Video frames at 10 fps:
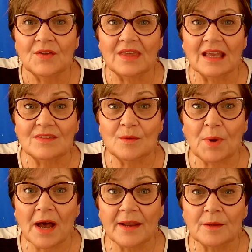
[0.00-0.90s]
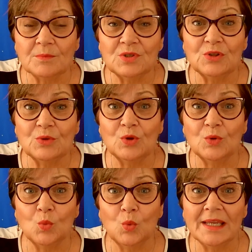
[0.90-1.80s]
get the bottom to who
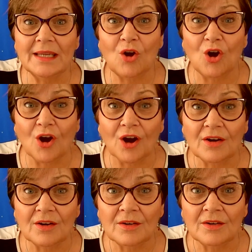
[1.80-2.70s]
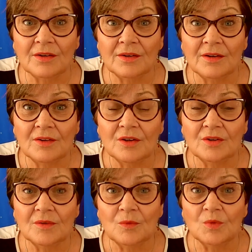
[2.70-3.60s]
we are.
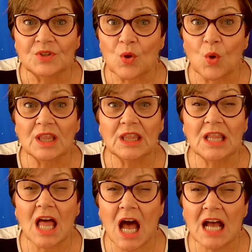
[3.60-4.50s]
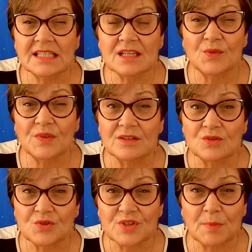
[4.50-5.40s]
So lots of
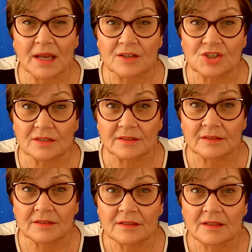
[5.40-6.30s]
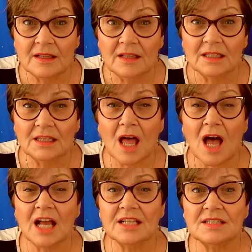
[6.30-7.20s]
introspection,
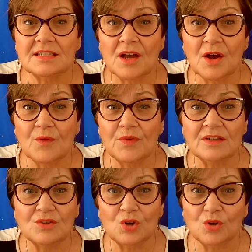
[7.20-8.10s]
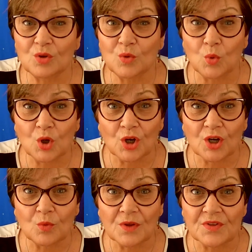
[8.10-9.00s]
lots of internal work
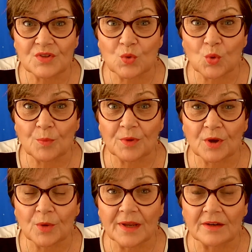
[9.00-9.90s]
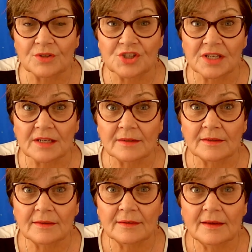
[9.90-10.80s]
with the Scorpio energy.
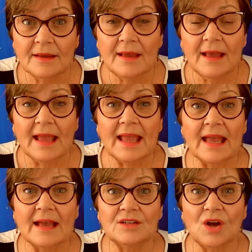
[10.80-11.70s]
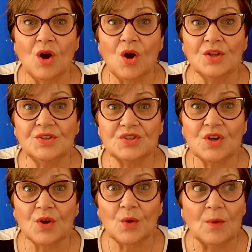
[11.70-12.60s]
And
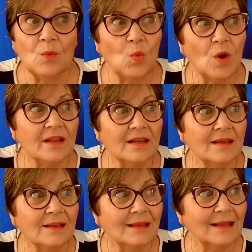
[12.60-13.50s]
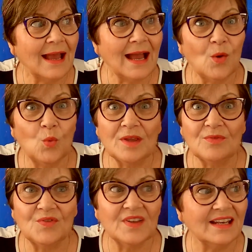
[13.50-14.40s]
also how we
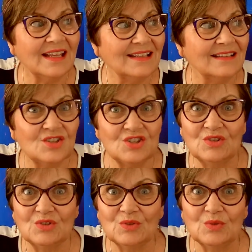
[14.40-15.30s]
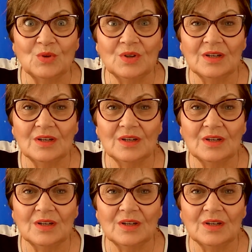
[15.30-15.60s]
fit into